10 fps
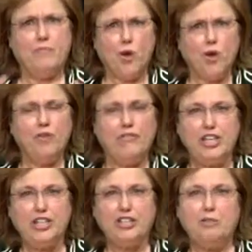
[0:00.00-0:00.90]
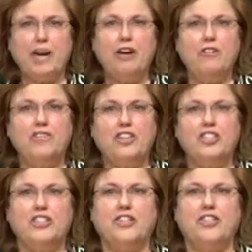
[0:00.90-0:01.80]
orofacial
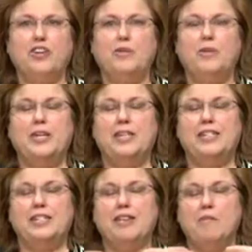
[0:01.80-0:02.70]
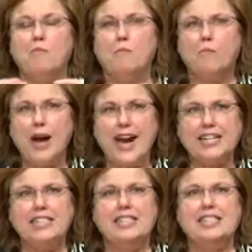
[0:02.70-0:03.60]
myofunctional therapists
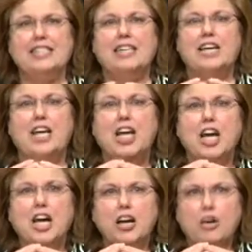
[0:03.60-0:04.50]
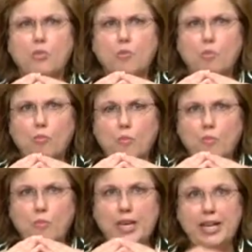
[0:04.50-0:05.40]
practice
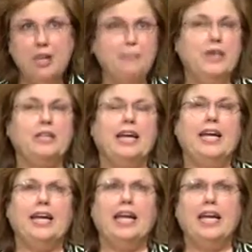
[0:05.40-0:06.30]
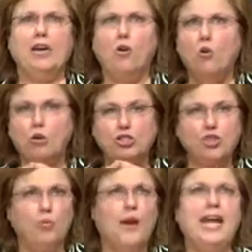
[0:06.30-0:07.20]
manipulating or
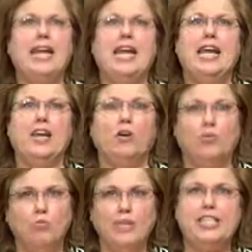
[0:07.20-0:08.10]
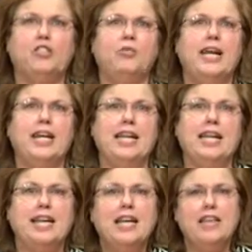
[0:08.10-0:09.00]
training or
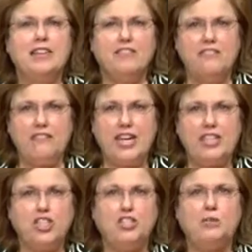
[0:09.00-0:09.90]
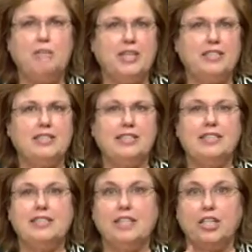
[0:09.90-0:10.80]
retraining the facial
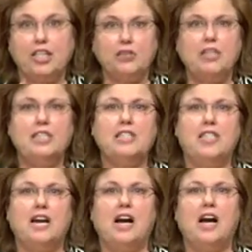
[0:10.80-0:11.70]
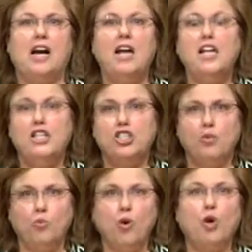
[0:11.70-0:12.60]
muscles, including the tongue, to
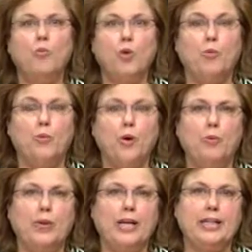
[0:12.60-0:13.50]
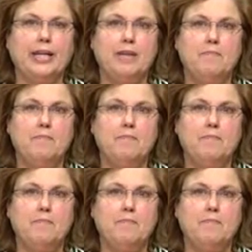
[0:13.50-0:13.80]
work more appropriately.